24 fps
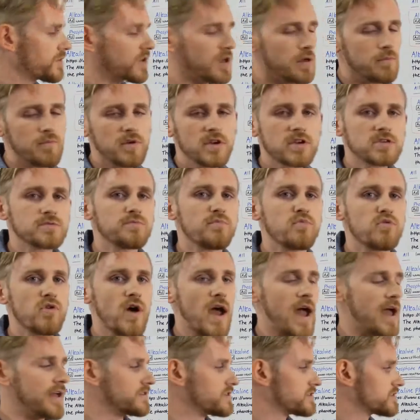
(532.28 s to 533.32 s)
because
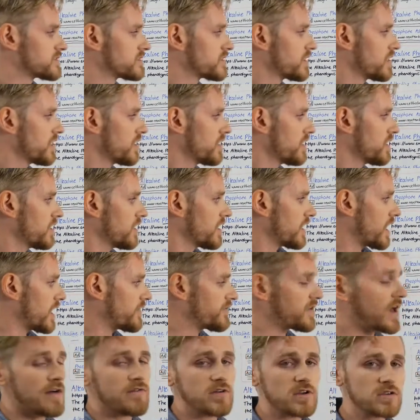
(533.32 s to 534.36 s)
brands,
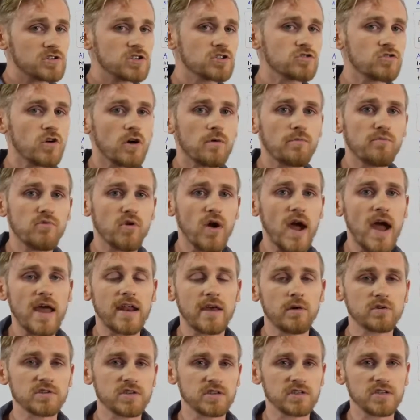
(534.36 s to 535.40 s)
if you have a strong
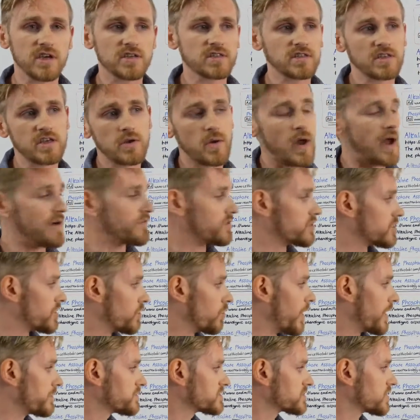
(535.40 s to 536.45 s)
brand, it will suggest that you have a
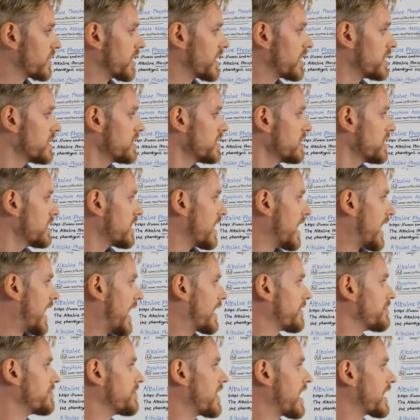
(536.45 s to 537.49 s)
good website
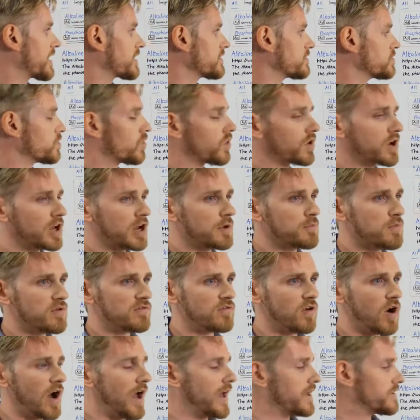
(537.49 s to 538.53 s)
and that you're going to
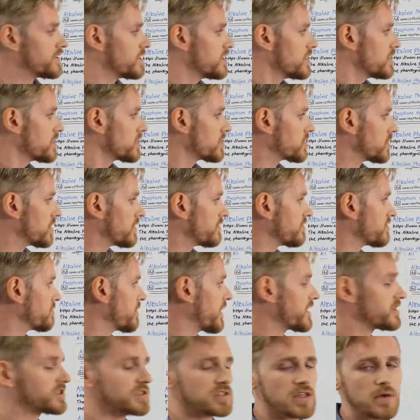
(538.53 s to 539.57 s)
provide good
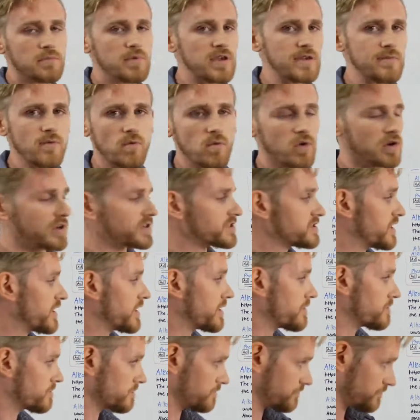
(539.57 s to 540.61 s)
information that people want to
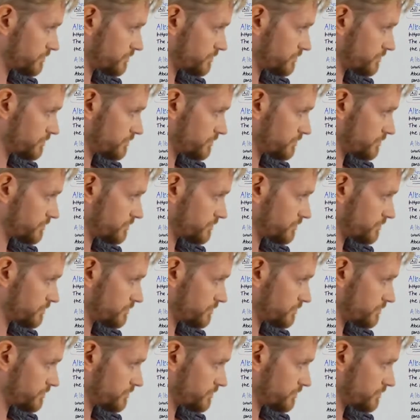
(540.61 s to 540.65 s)
see.